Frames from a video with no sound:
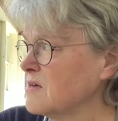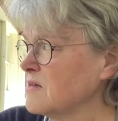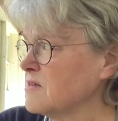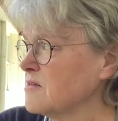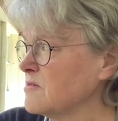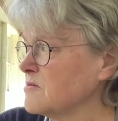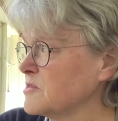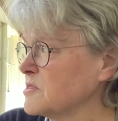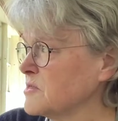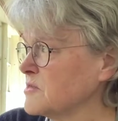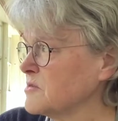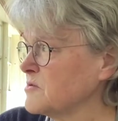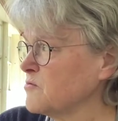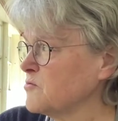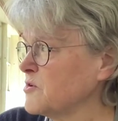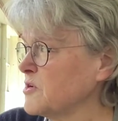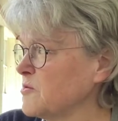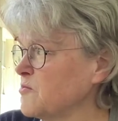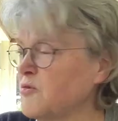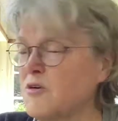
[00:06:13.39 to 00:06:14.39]
there's a
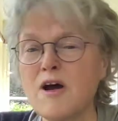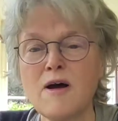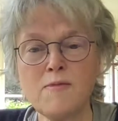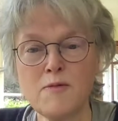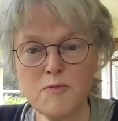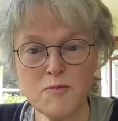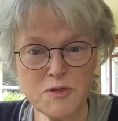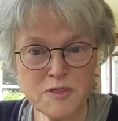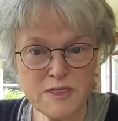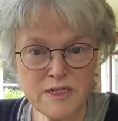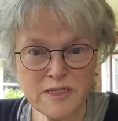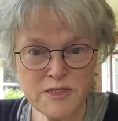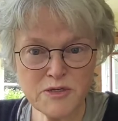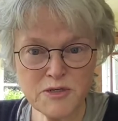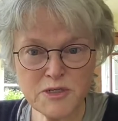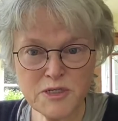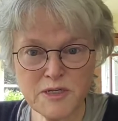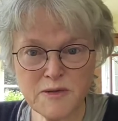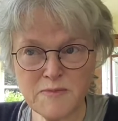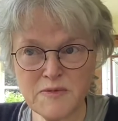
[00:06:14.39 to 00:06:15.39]
real problem with
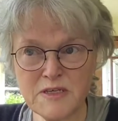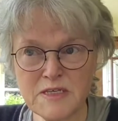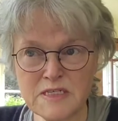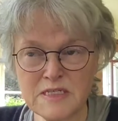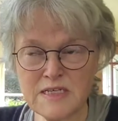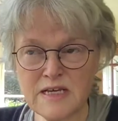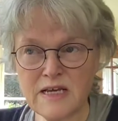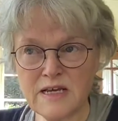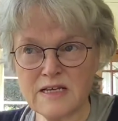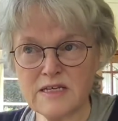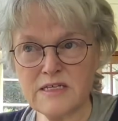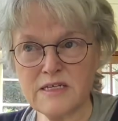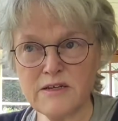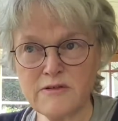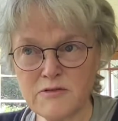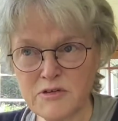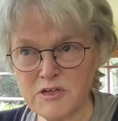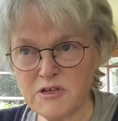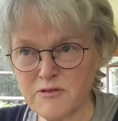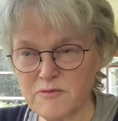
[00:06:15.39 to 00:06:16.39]
censorship these days,
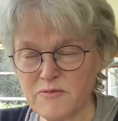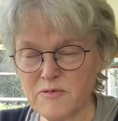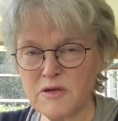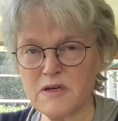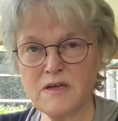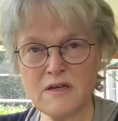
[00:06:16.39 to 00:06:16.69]
YouTube